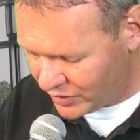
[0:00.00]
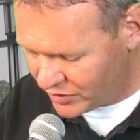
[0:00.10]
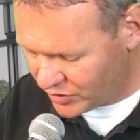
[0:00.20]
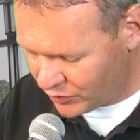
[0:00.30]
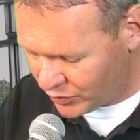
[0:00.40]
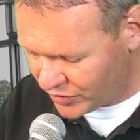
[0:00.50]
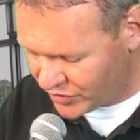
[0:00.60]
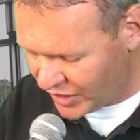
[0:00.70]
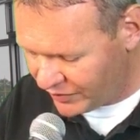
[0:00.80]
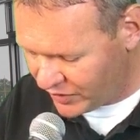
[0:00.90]
This is for the
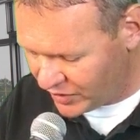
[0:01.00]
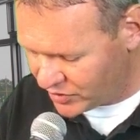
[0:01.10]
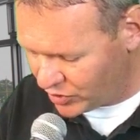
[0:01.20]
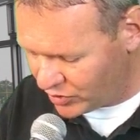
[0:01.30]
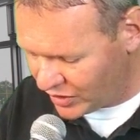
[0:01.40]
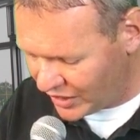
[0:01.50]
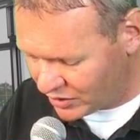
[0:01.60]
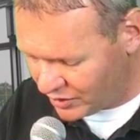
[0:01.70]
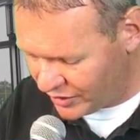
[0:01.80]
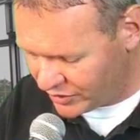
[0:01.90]
safety of student
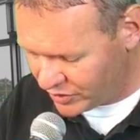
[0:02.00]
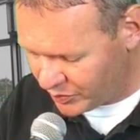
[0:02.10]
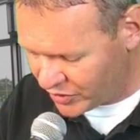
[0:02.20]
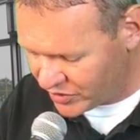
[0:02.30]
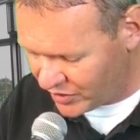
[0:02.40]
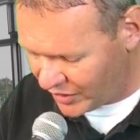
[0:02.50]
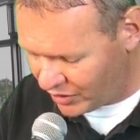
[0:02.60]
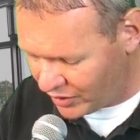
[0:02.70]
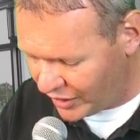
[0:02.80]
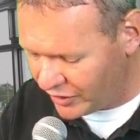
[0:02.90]
athletes, personnel,
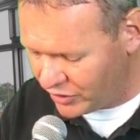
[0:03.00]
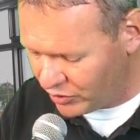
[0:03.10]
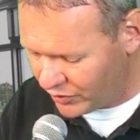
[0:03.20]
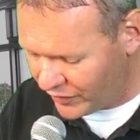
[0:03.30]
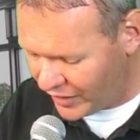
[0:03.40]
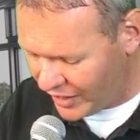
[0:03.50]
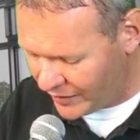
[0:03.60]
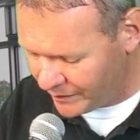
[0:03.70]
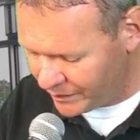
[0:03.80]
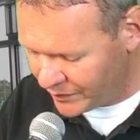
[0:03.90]
and you, the fan.
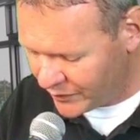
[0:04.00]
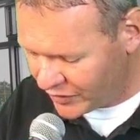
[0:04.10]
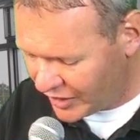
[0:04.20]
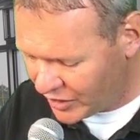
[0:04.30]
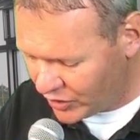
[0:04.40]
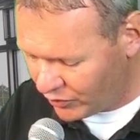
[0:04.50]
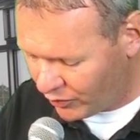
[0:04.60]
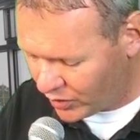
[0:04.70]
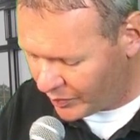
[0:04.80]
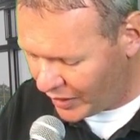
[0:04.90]
Thank you
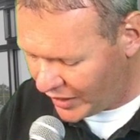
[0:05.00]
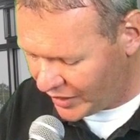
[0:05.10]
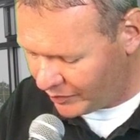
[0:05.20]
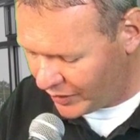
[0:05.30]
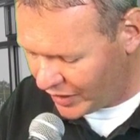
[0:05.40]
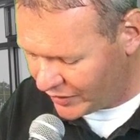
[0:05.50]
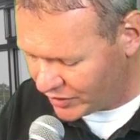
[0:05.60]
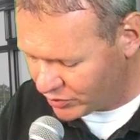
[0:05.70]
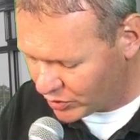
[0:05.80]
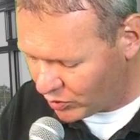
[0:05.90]
for abiding by
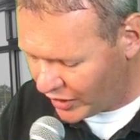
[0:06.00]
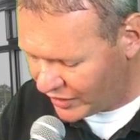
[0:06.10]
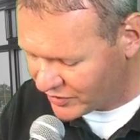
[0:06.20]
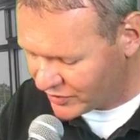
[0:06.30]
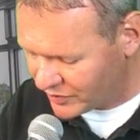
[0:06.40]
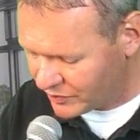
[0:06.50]
this request.